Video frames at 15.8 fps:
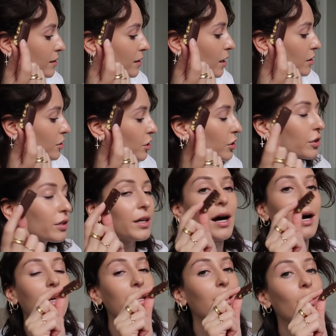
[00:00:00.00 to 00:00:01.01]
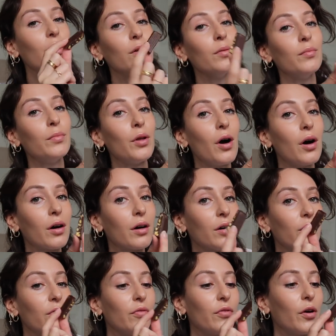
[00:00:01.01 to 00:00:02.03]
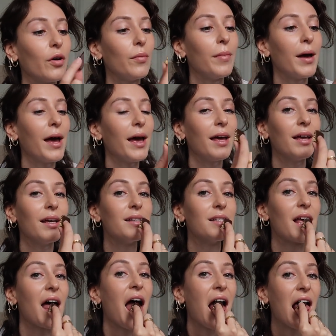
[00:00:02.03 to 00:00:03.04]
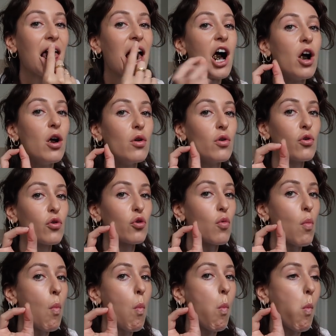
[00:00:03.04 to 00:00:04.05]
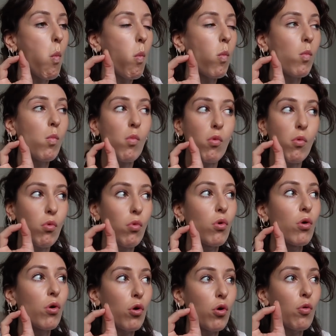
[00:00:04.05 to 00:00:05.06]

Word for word: Dark chocolate honeycomb block from Haigh's. Mm-hmm. mm -hmm. Really